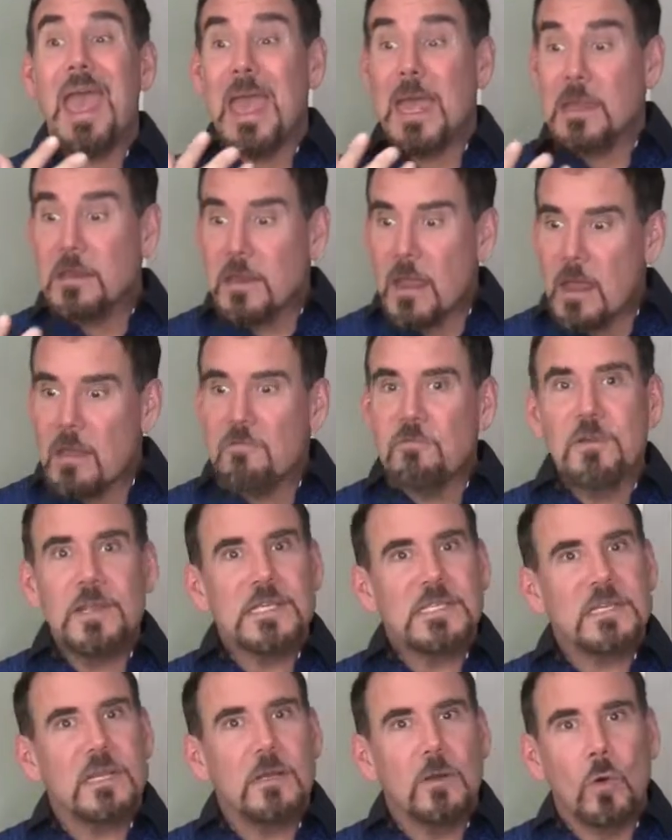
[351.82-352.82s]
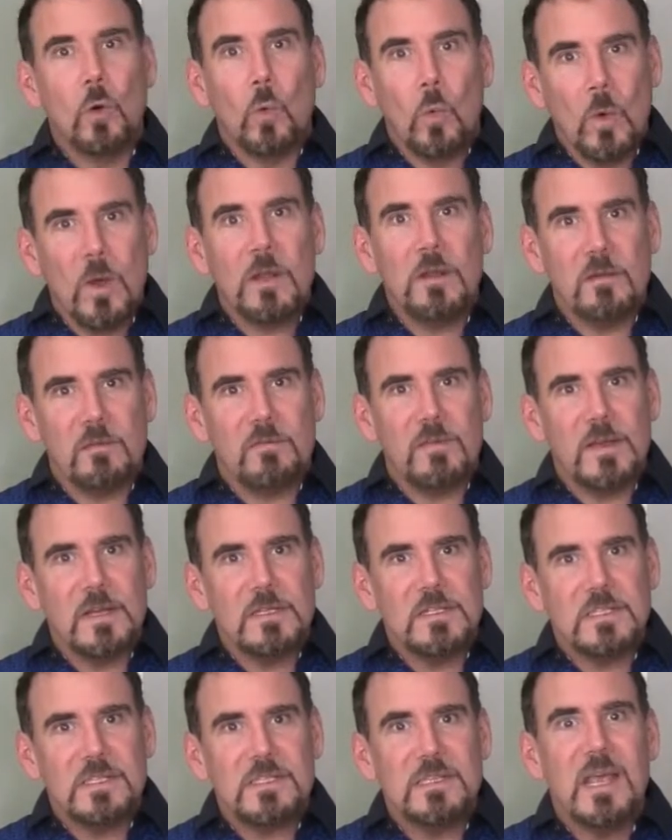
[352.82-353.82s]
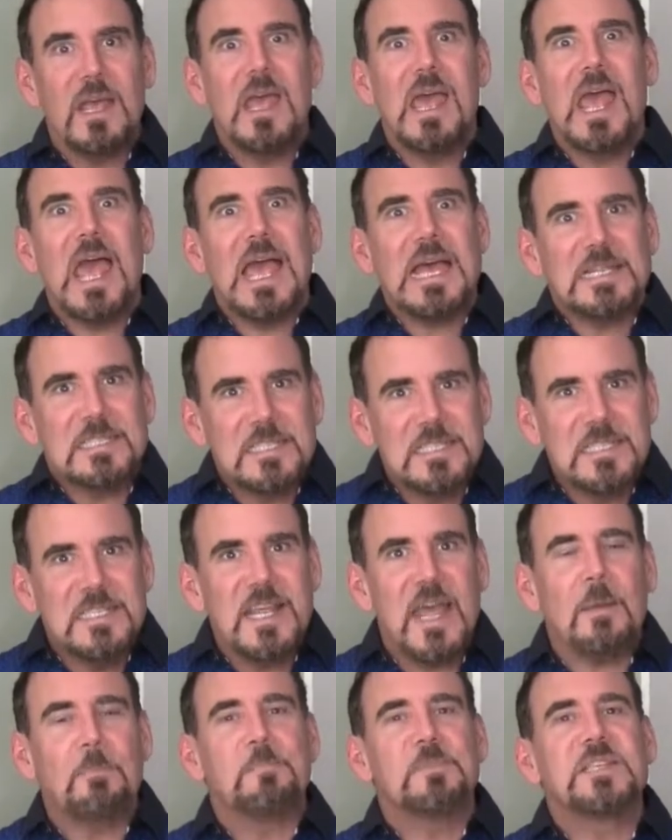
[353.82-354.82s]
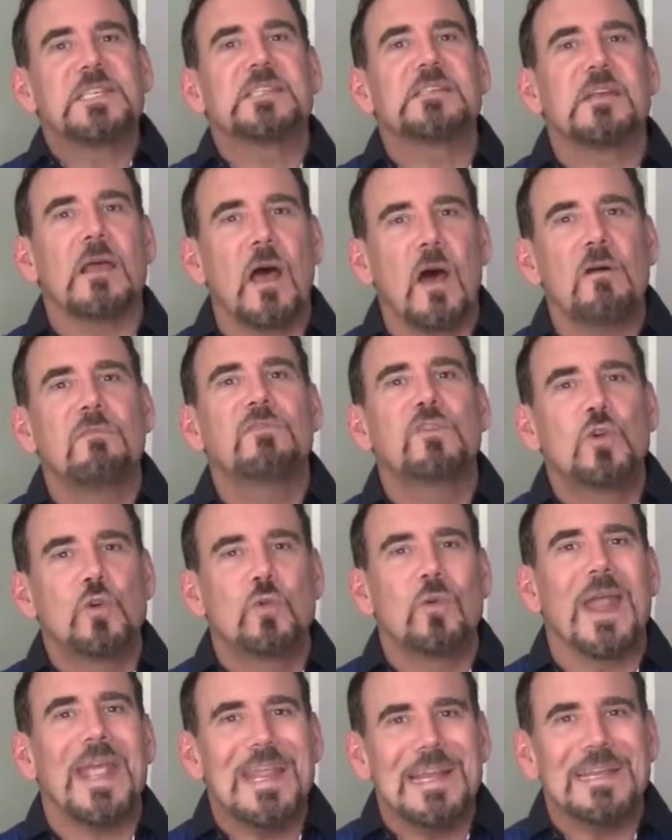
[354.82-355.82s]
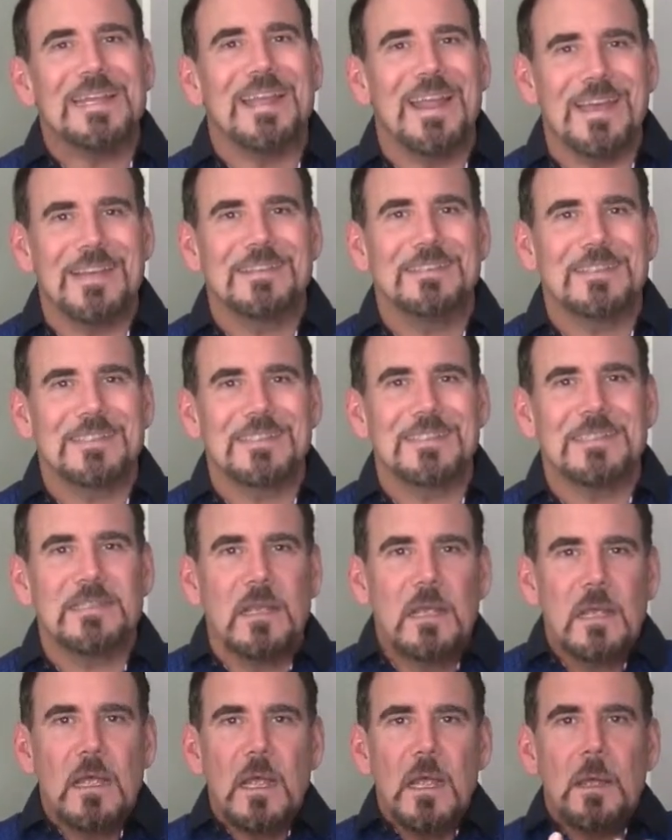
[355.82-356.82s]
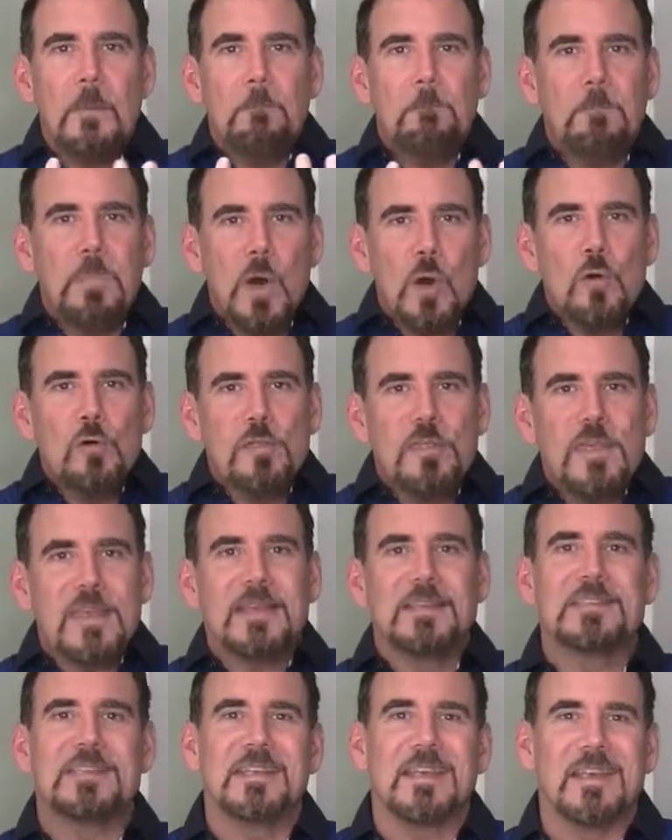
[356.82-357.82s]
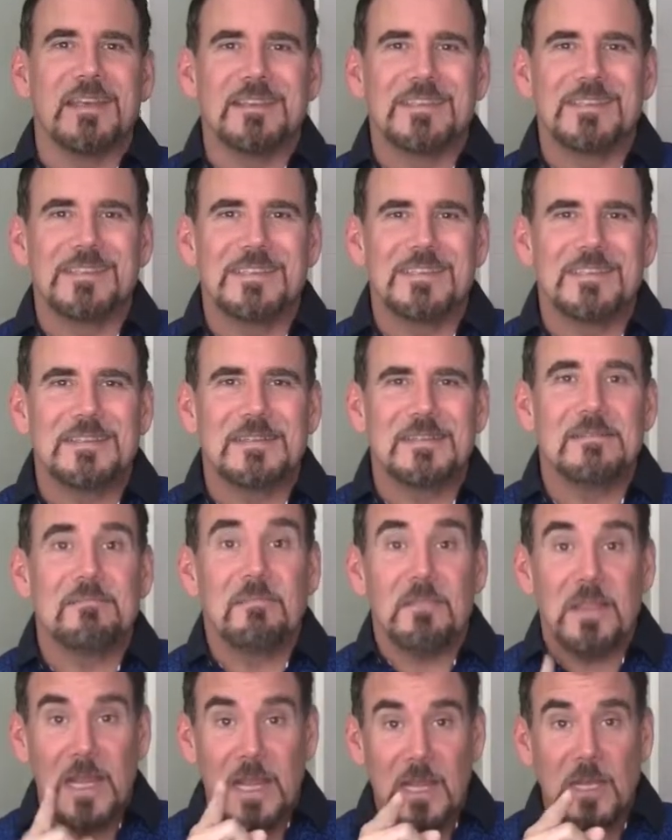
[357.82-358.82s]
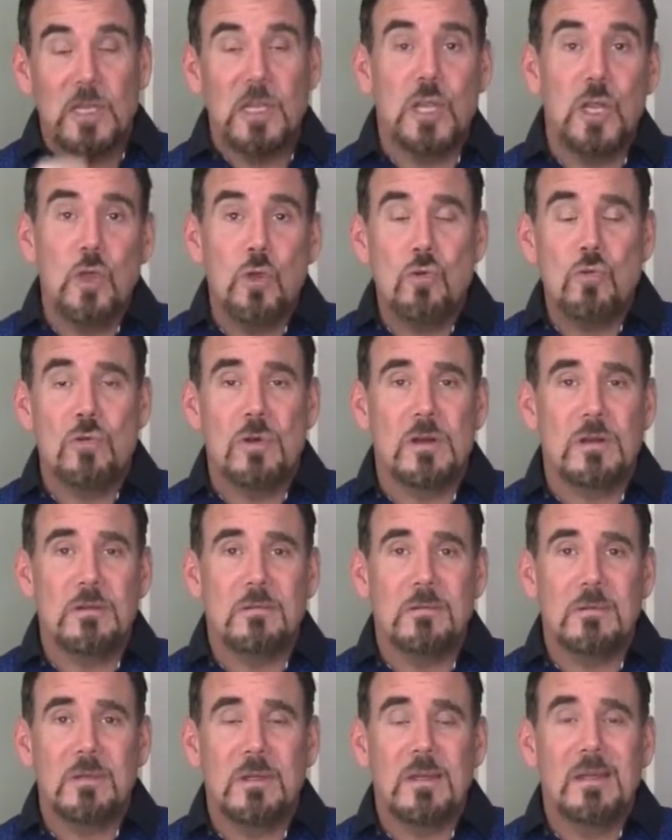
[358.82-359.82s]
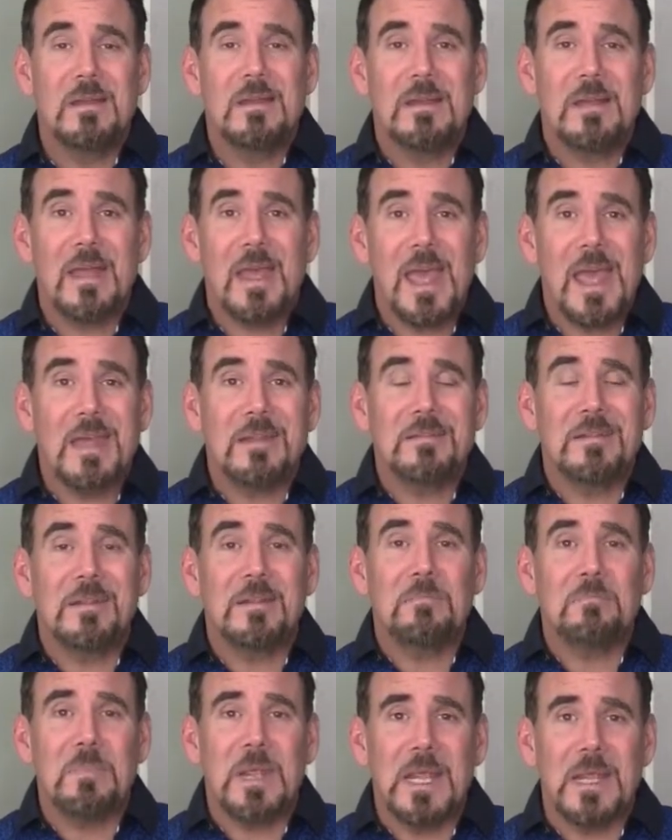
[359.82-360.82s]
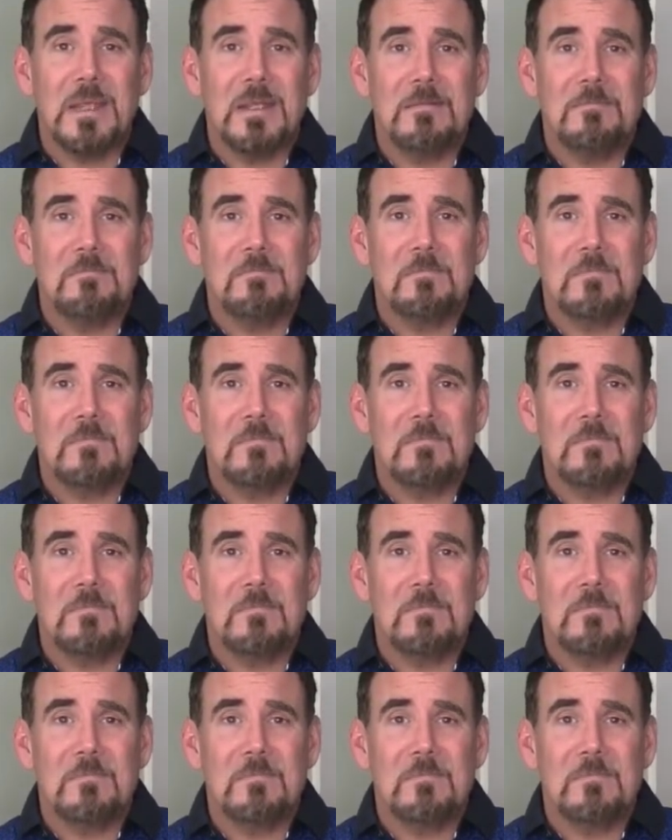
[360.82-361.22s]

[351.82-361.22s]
And every single one of us has depths of greatness. Both exist in you and in me.